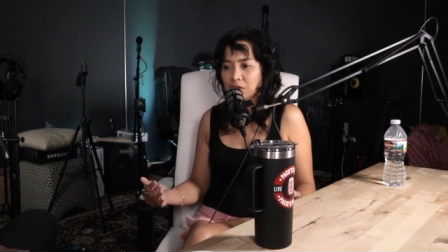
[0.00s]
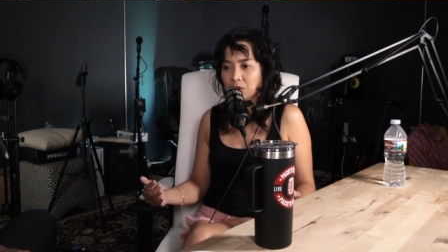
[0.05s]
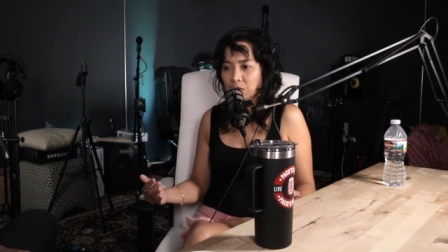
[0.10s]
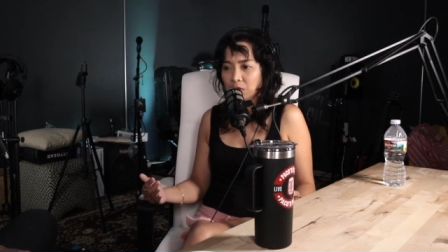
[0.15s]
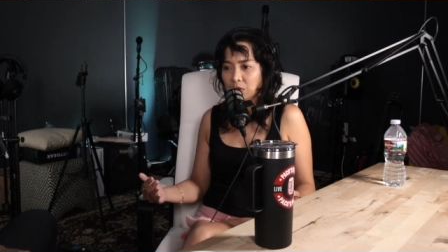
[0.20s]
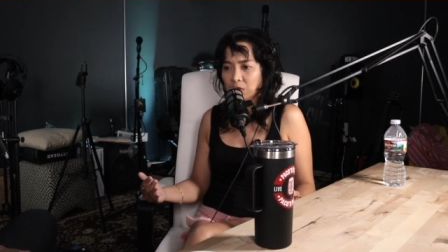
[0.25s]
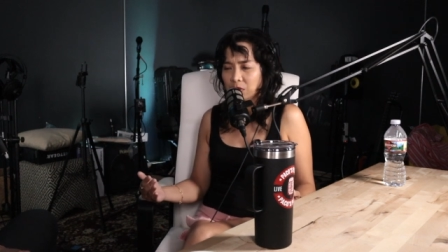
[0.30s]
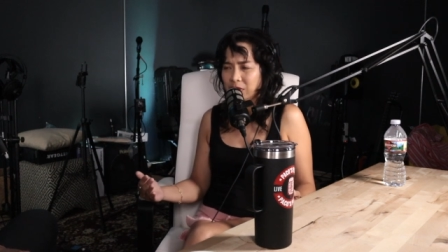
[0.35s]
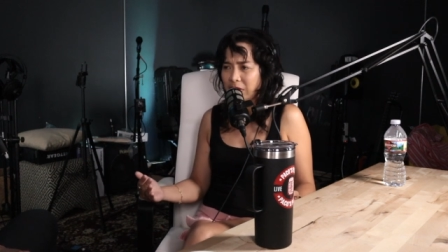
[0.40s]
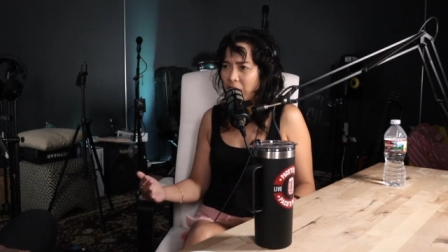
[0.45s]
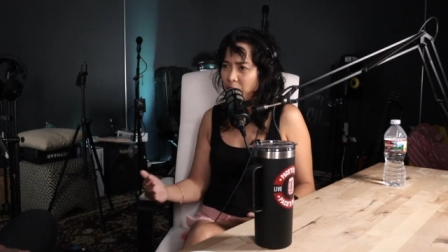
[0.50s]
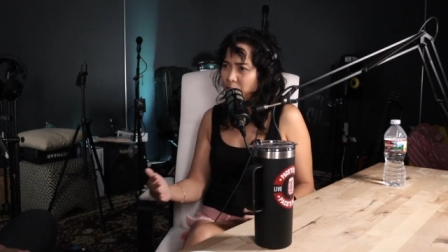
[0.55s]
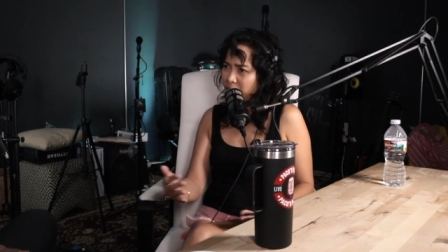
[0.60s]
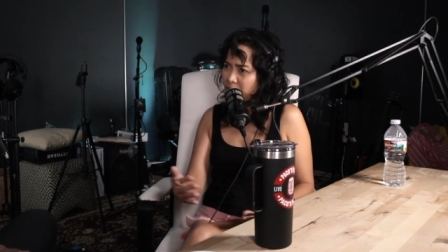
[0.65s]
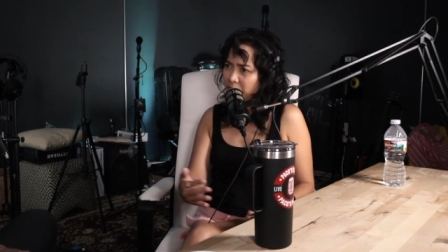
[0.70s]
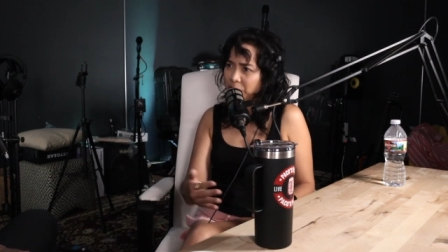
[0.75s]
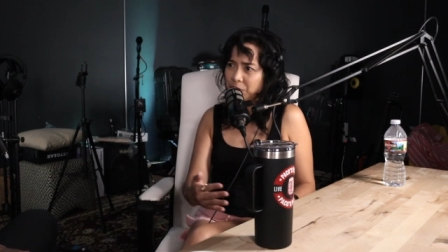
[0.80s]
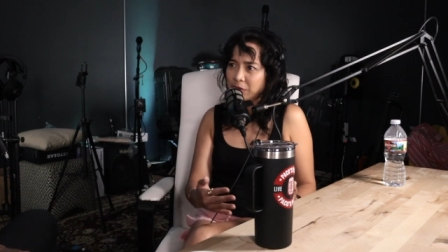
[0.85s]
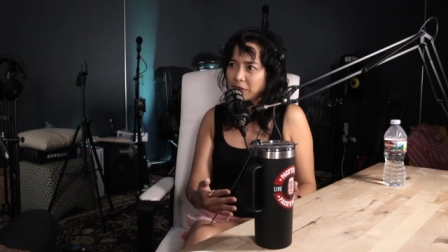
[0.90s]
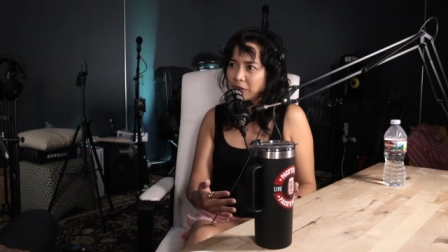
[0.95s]
to
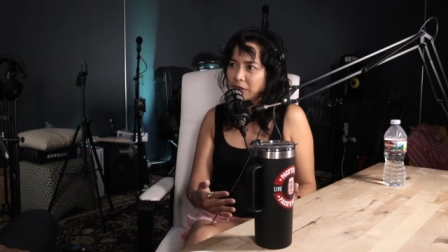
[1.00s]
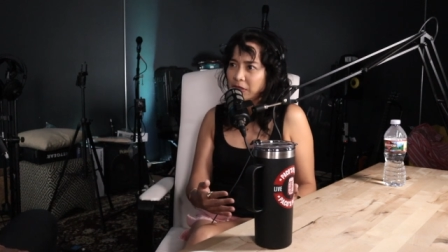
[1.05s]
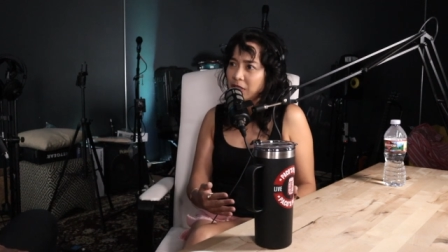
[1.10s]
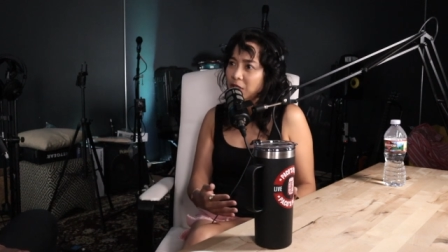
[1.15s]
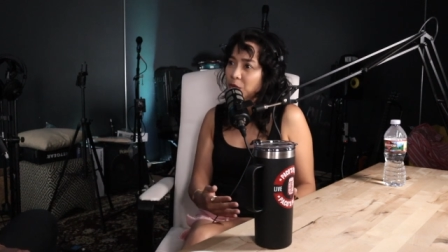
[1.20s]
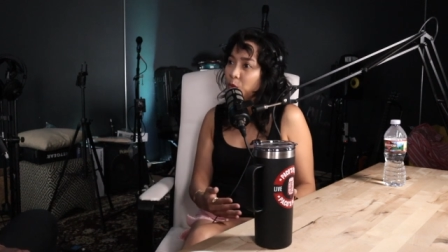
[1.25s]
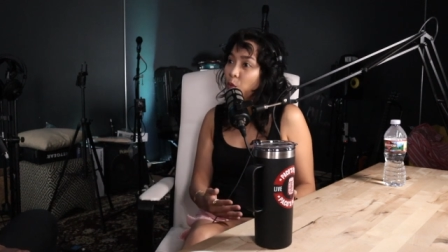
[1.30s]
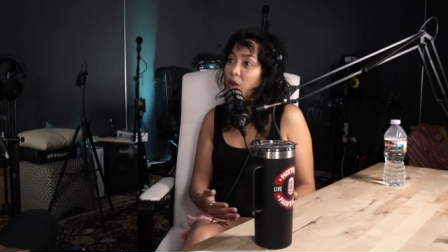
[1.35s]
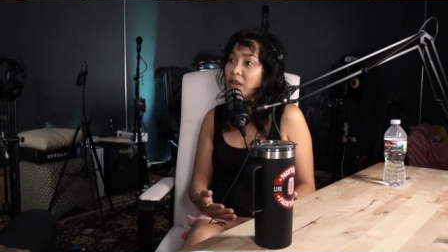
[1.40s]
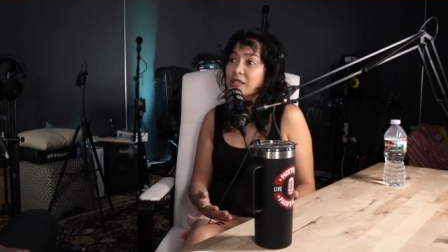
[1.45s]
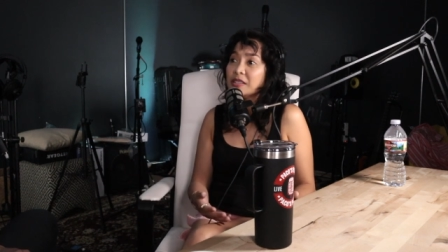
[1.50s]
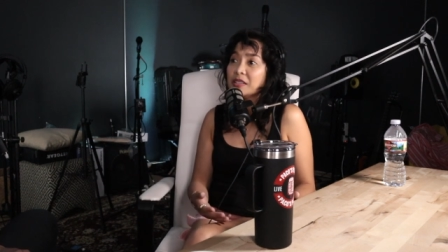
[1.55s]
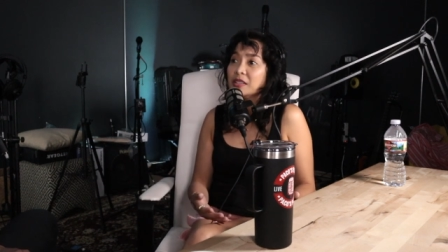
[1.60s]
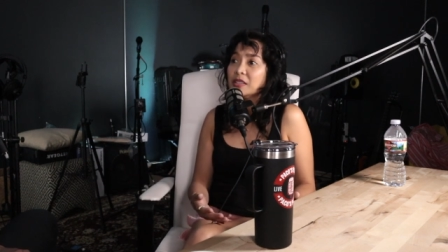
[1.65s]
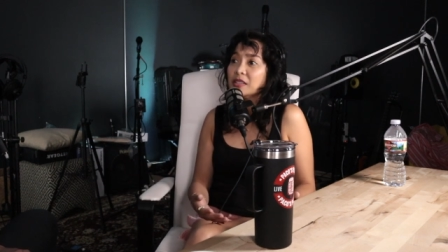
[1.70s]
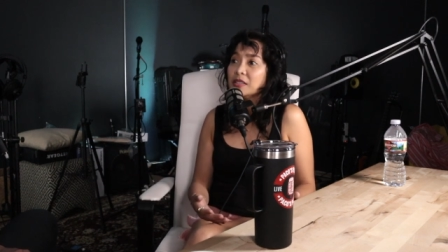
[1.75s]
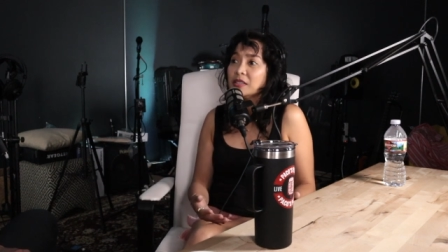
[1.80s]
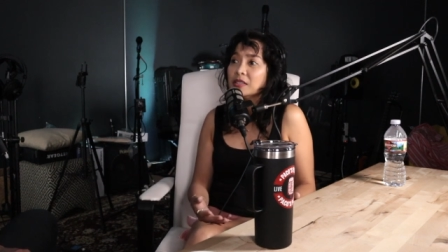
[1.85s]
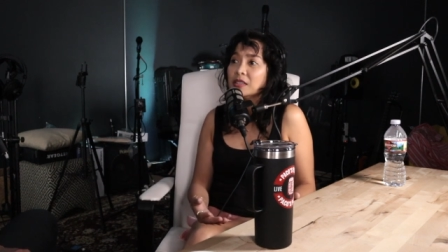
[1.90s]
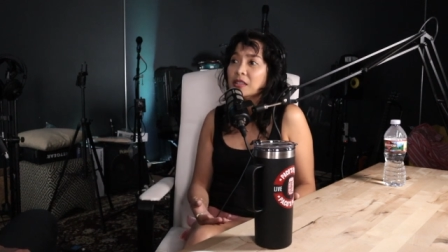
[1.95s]
sound differently? Yes. It
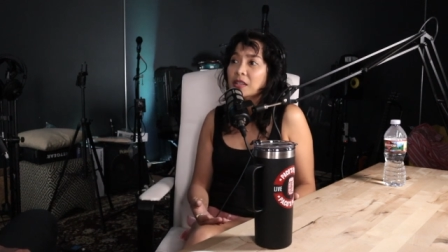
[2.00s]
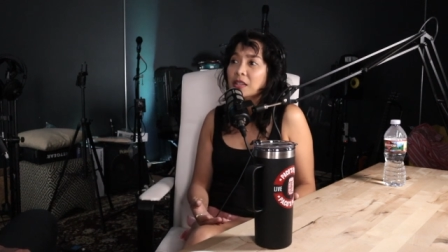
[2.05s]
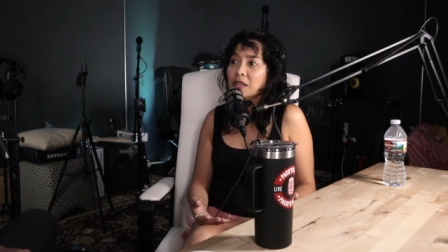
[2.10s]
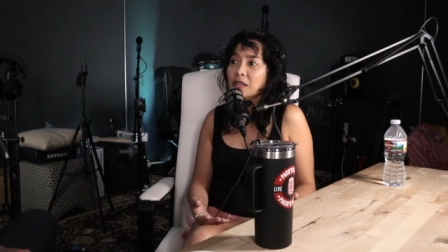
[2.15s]
wasn't.